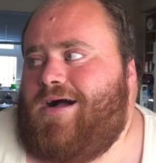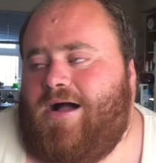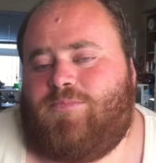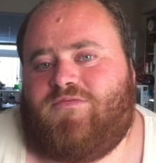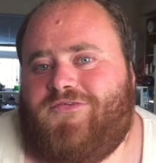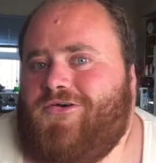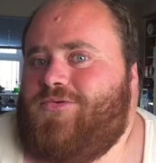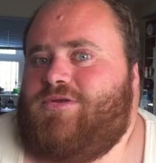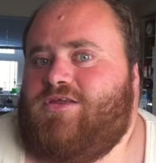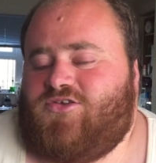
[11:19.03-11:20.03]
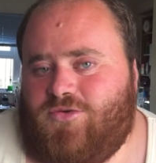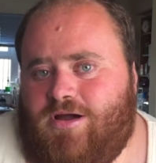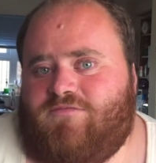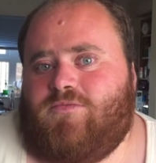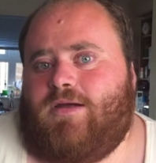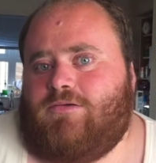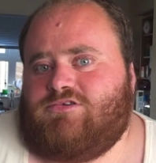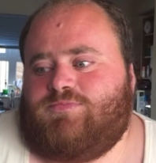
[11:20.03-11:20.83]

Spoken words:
I prefer it when you do have the mouse,